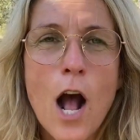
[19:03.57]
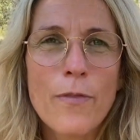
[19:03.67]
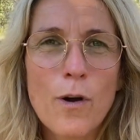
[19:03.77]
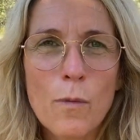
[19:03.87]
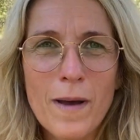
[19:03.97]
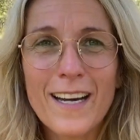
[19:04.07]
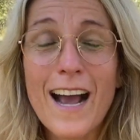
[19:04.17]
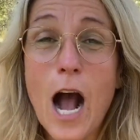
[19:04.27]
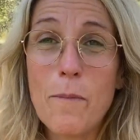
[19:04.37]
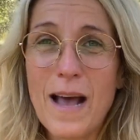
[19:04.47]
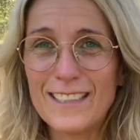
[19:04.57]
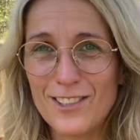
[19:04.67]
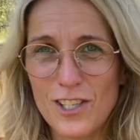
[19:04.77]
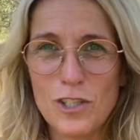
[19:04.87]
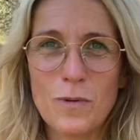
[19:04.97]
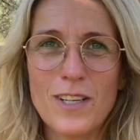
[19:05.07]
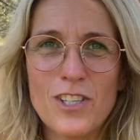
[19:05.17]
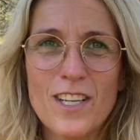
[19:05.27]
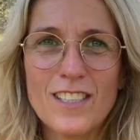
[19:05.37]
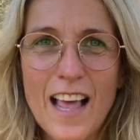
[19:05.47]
no matter how bad the situation is.